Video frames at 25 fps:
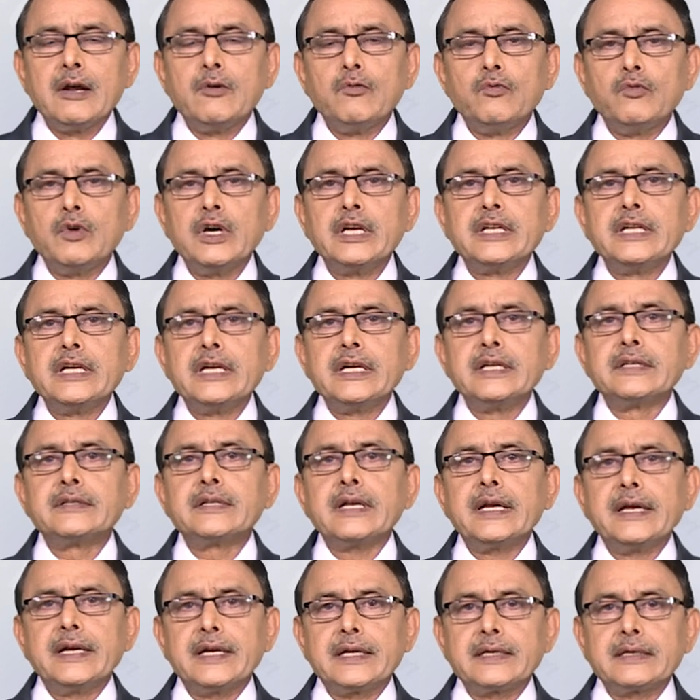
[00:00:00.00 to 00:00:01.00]
One is
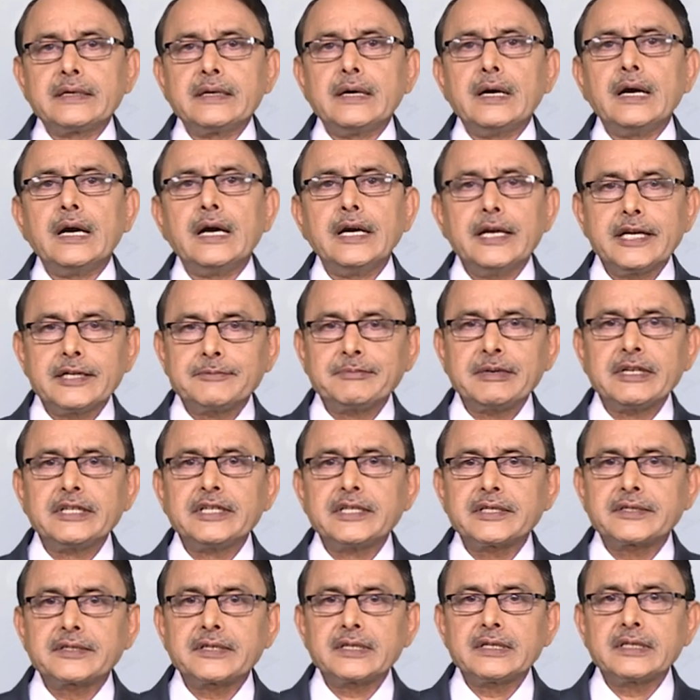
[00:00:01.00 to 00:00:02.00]
at higher
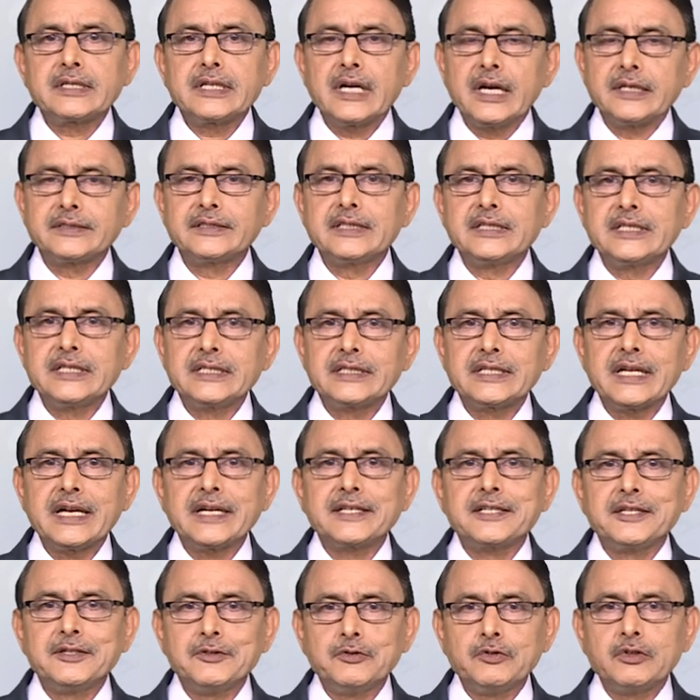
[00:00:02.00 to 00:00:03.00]
pedestal, the other is
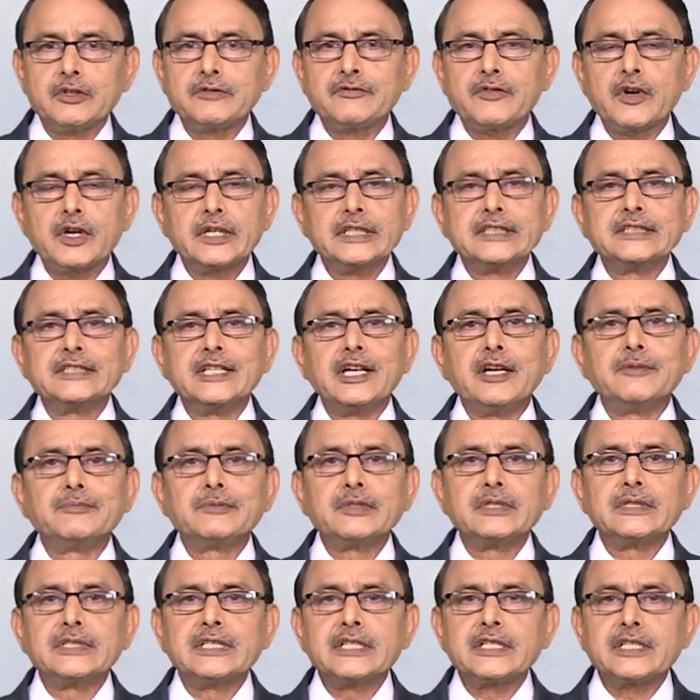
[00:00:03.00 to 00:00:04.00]
at lower. For
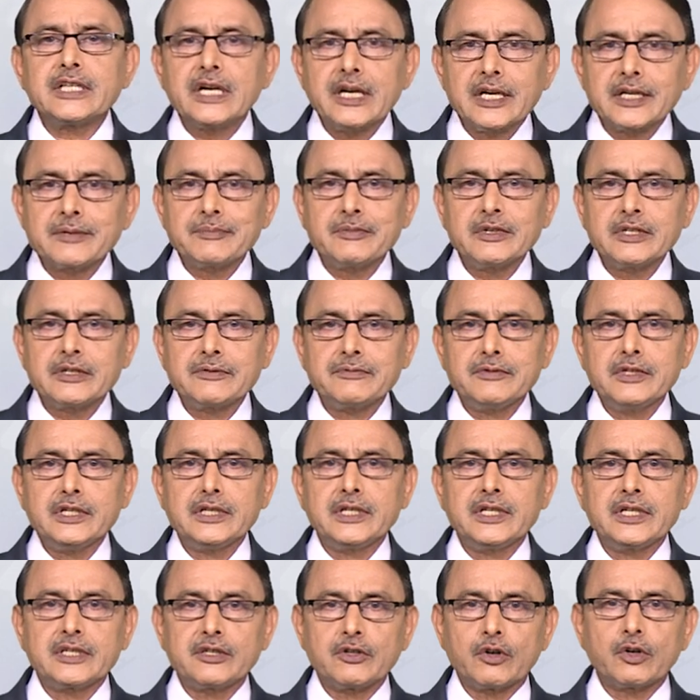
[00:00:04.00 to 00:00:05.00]
example, the talk
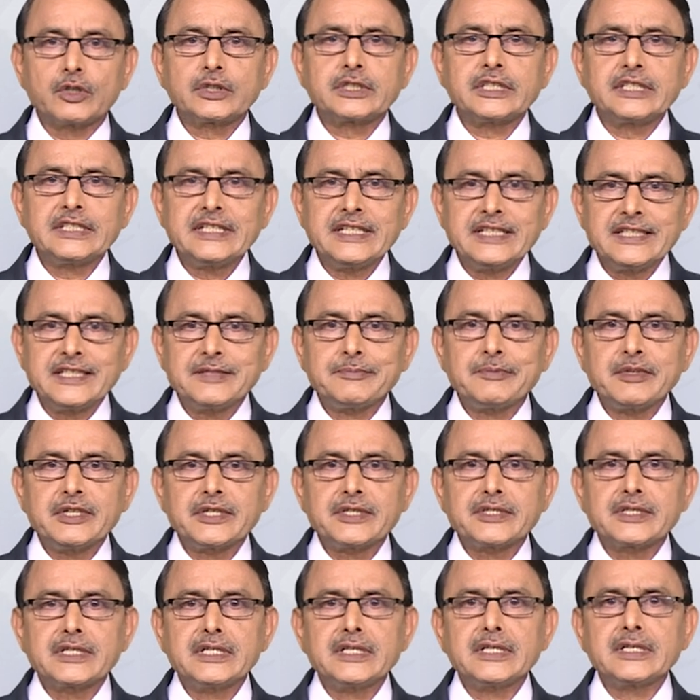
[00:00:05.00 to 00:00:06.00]
between a doctor and a
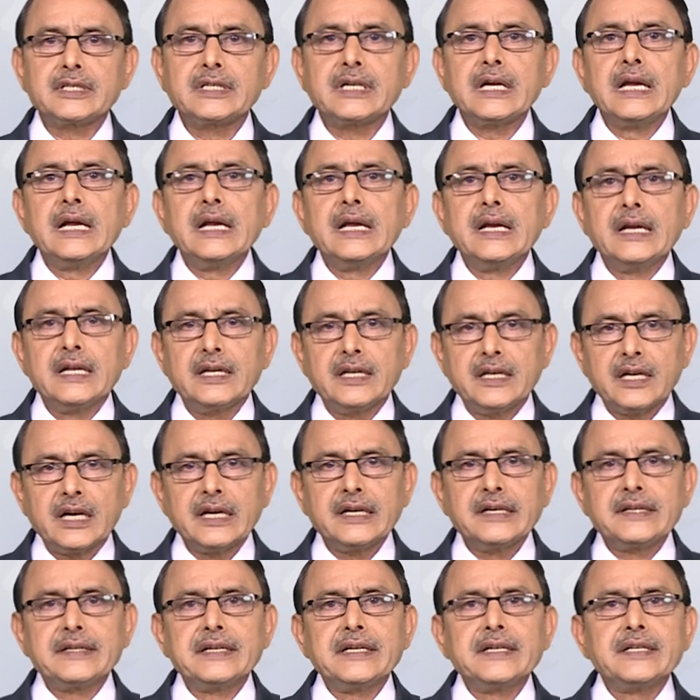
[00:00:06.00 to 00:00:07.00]
patient, a
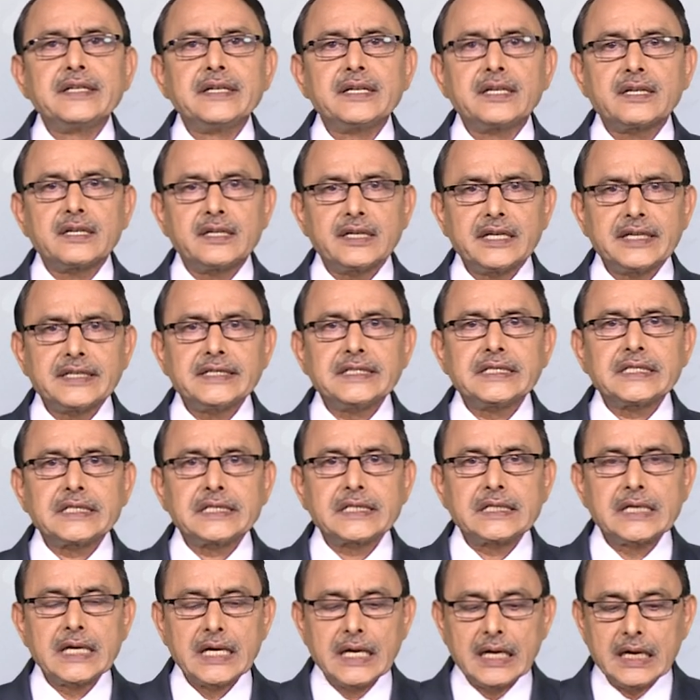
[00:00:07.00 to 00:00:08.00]
lawyer and a client,
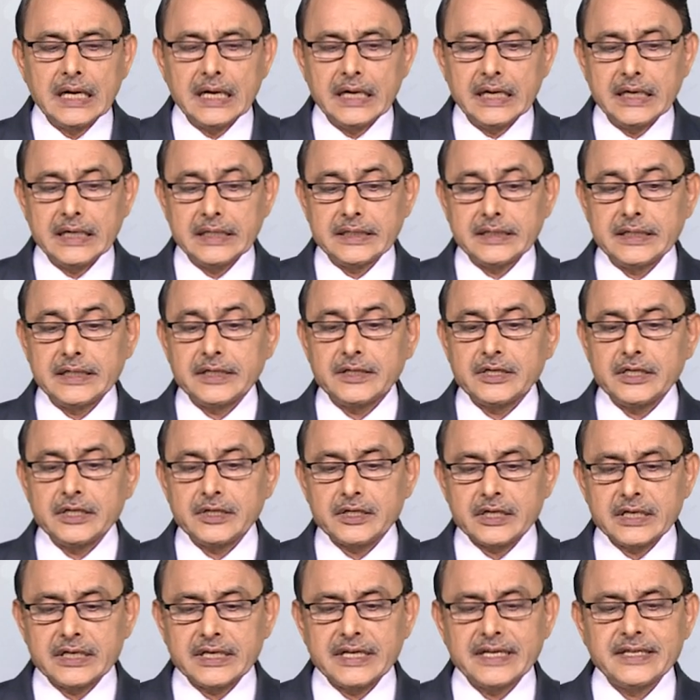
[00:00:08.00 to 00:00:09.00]
and a
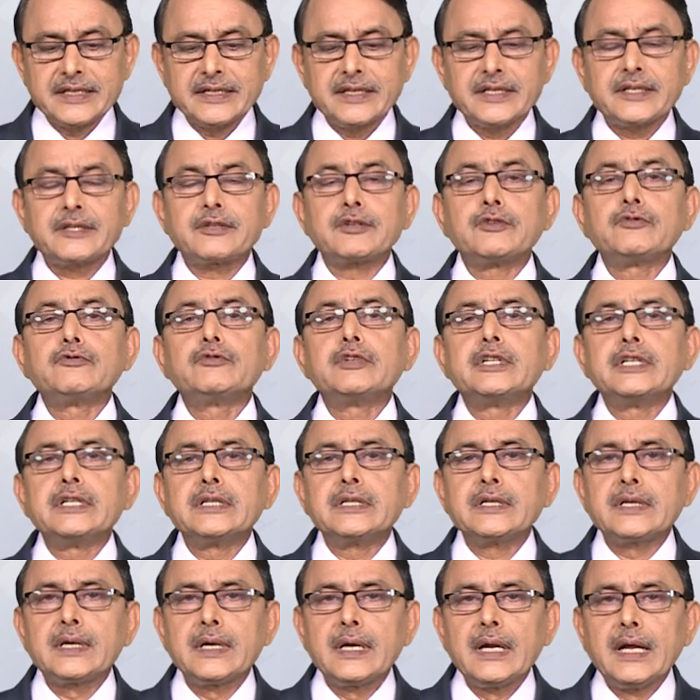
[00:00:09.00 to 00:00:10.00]
teacher and a
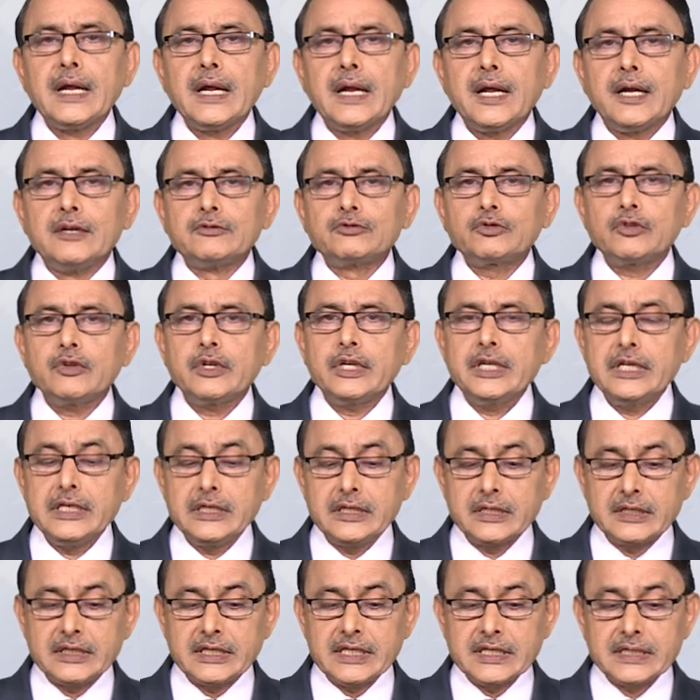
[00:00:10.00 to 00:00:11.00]
student so,
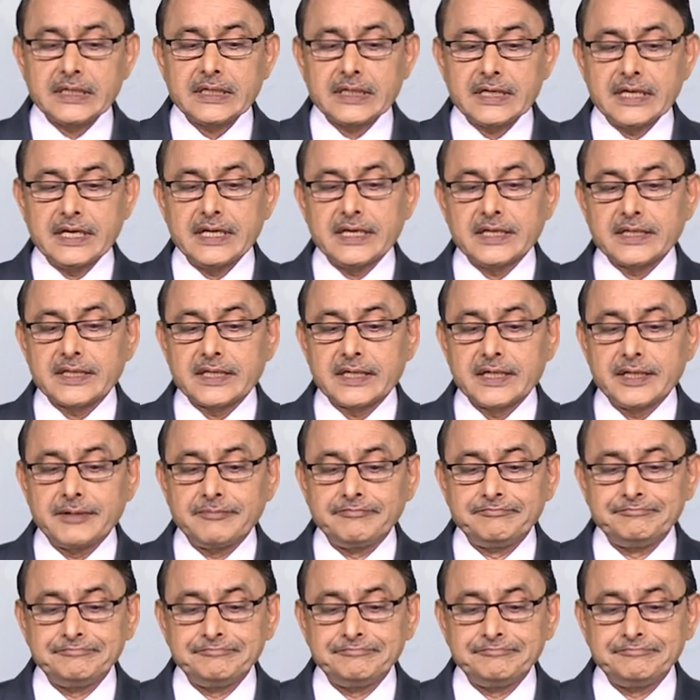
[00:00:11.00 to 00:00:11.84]
in this case